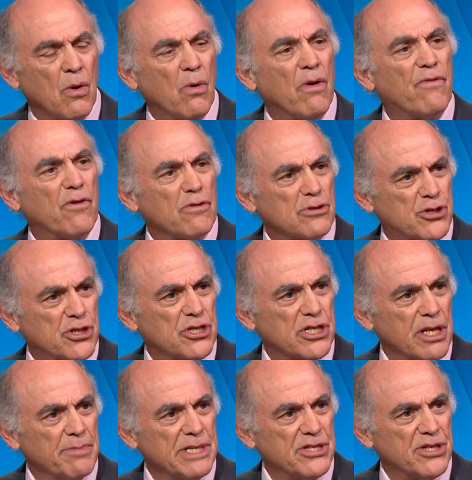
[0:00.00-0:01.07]
Well, first,
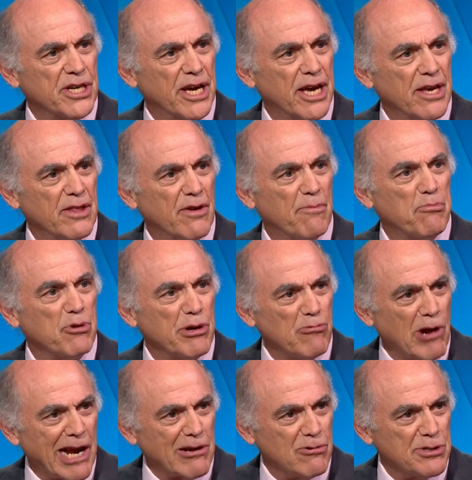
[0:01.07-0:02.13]
just let me say, the
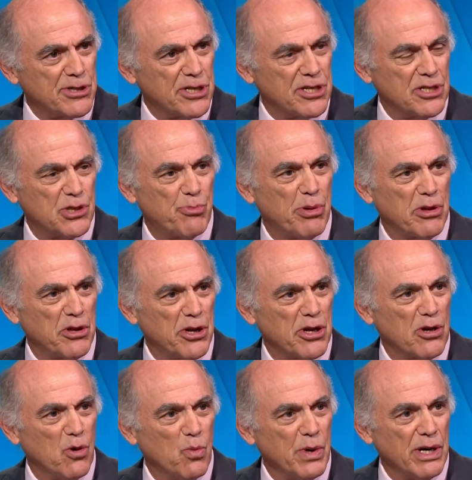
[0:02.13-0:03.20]
prerequisite is
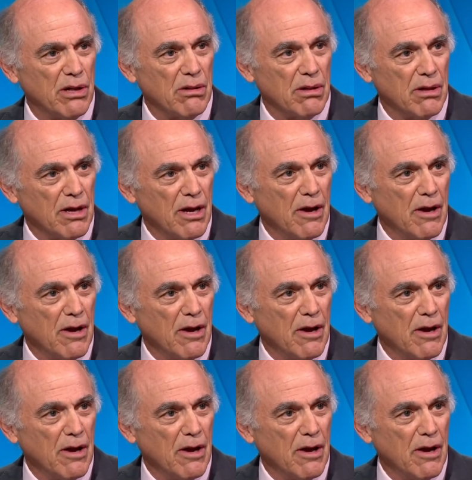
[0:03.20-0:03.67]
political will.